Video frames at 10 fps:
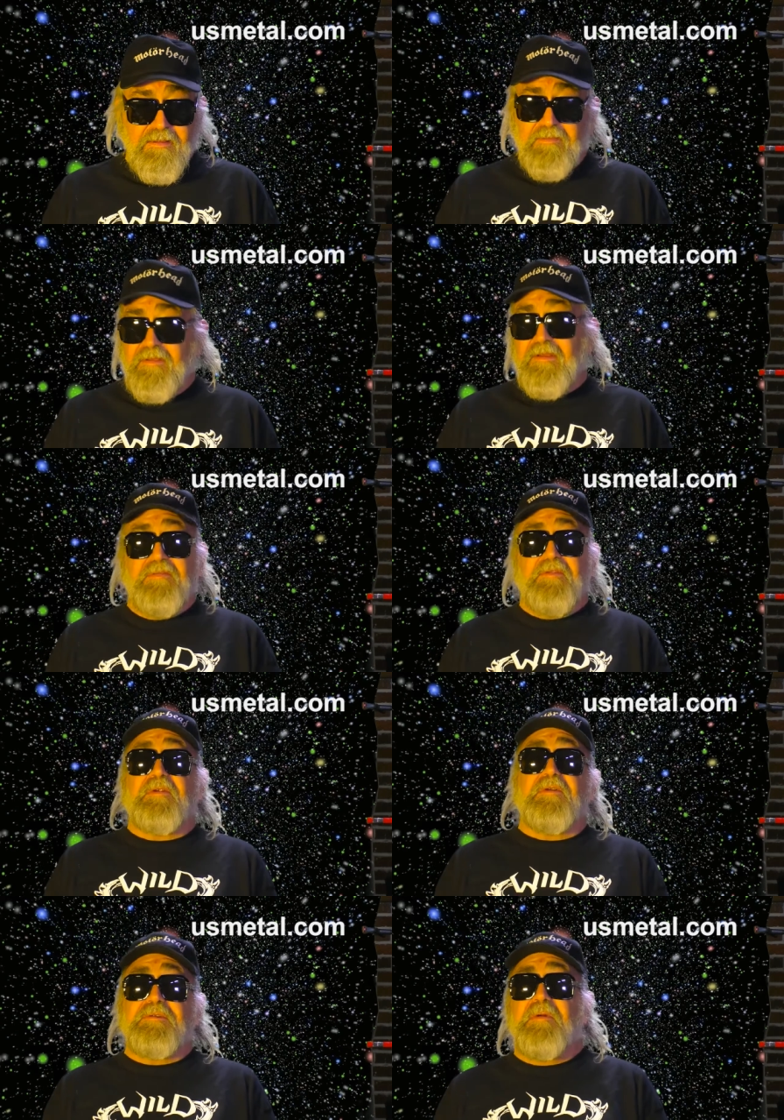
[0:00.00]
there
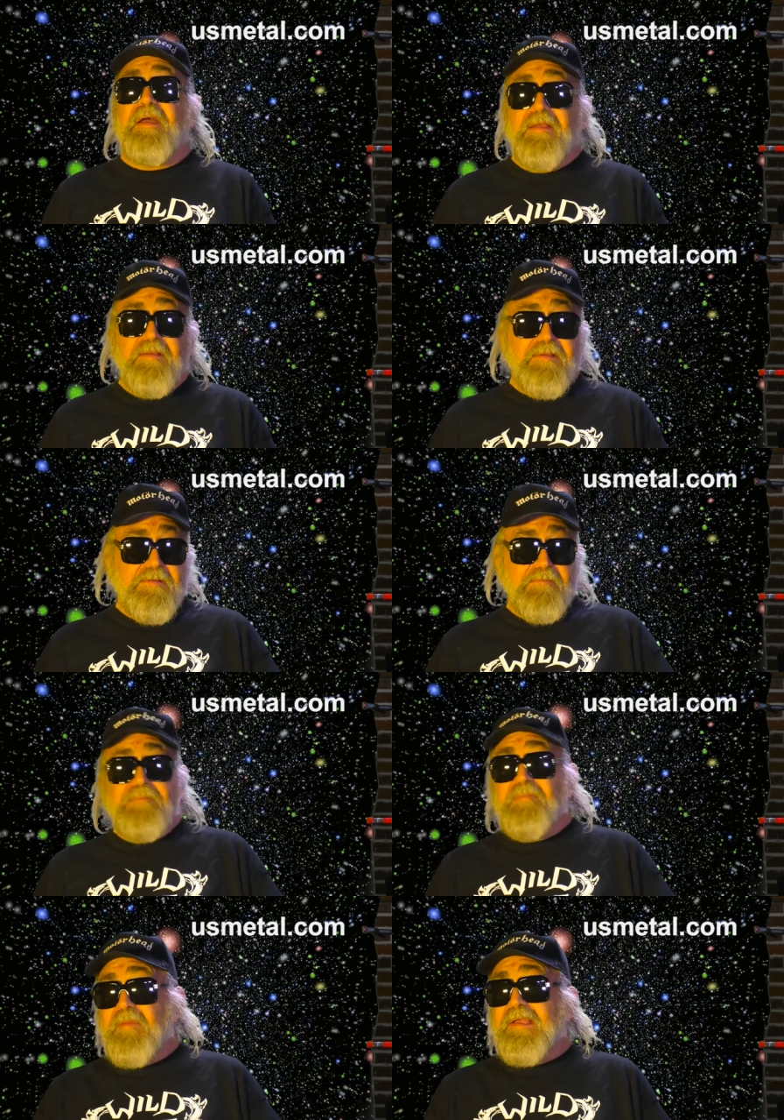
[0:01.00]
goes my
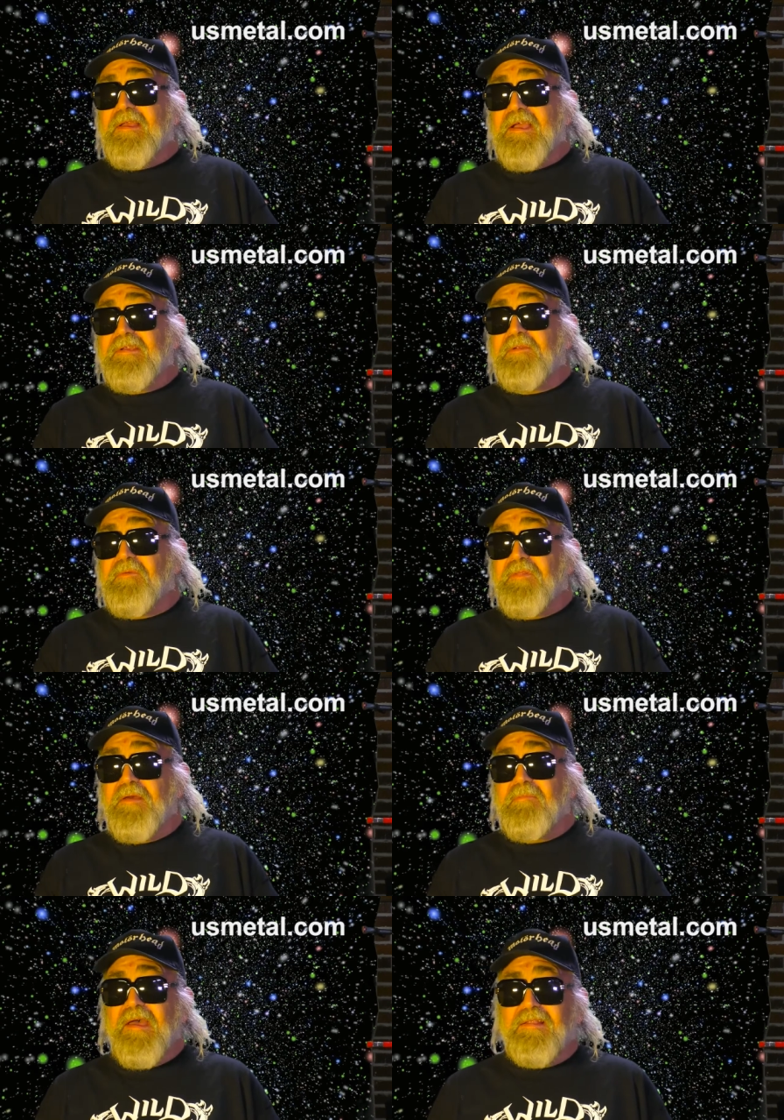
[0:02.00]
connection with
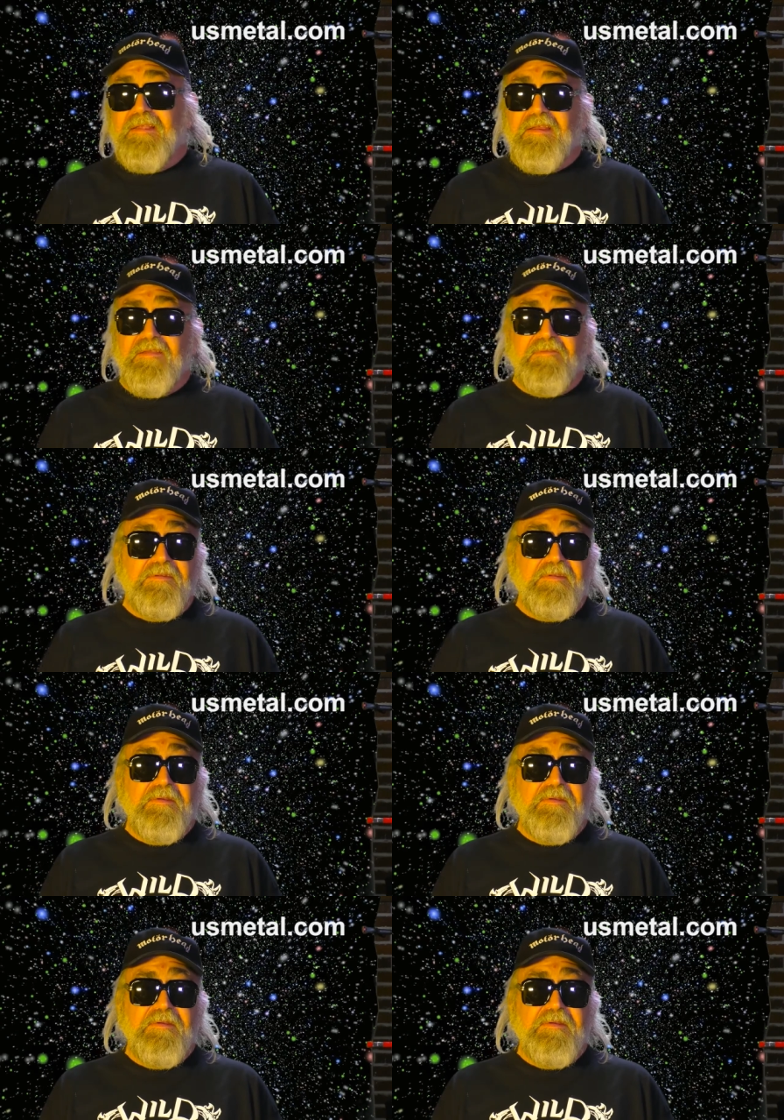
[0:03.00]
them back then even.